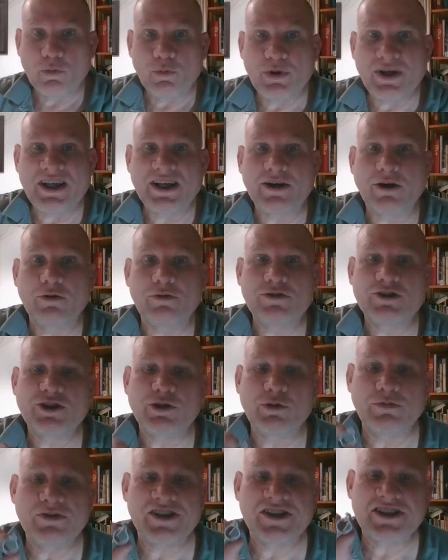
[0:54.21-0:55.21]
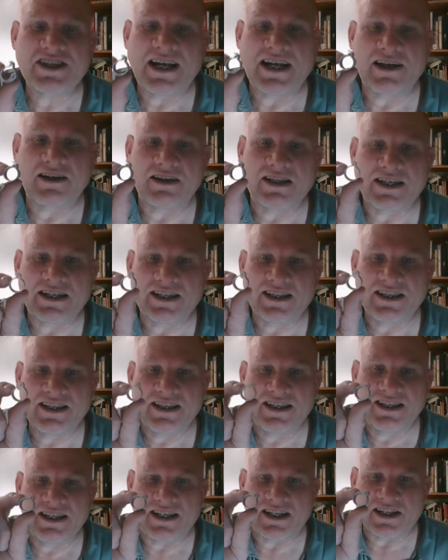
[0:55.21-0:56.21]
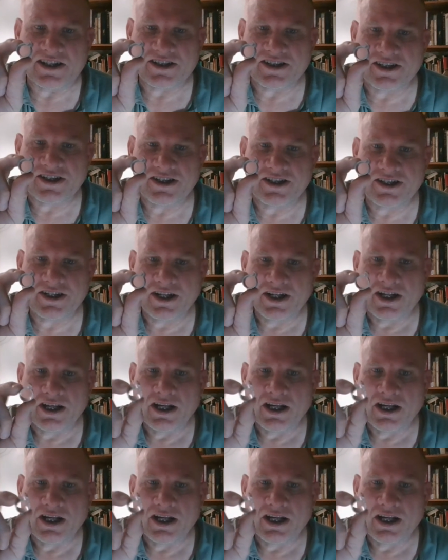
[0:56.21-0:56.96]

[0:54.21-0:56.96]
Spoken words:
we go to a style like this.